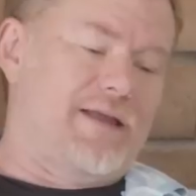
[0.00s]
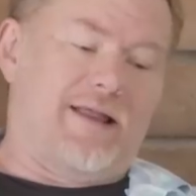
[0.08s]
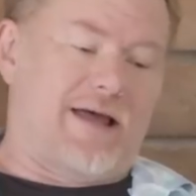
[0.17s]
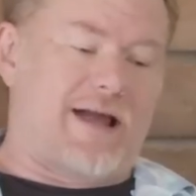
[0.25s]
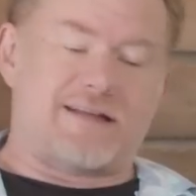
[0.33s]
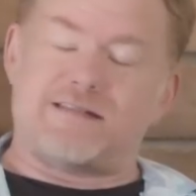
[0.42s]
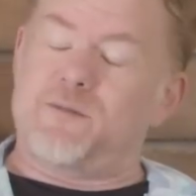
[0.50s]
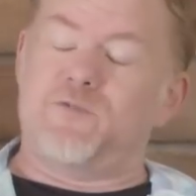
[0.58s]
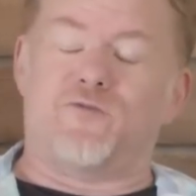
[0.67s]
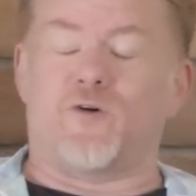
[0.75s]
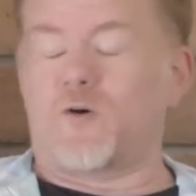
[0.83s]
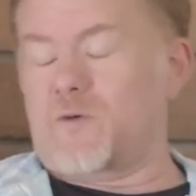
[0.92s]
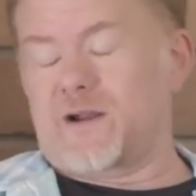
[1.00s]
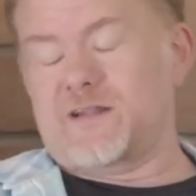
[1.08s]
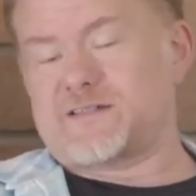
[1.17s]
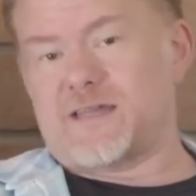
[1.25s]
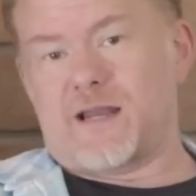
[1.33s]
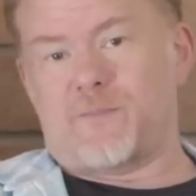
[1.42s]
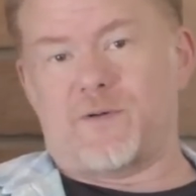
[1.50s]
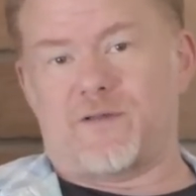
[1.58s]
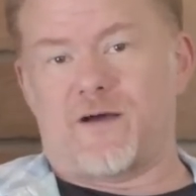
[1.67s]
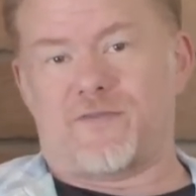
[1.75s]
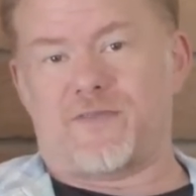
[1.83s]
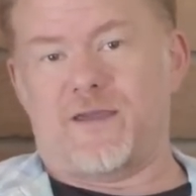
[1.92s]
Now, like I said before, we're going to set up
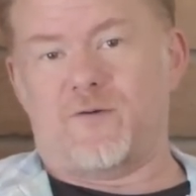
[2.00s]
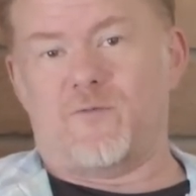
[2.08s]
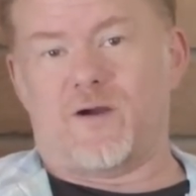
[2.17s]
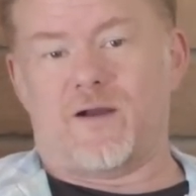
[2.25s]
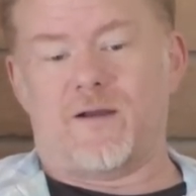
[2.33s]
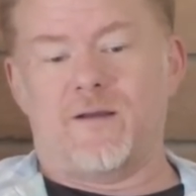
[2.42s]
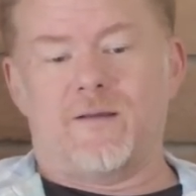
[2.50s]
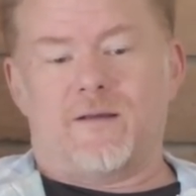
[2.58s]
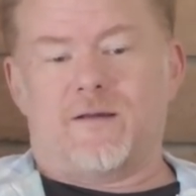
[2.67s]
a thing where,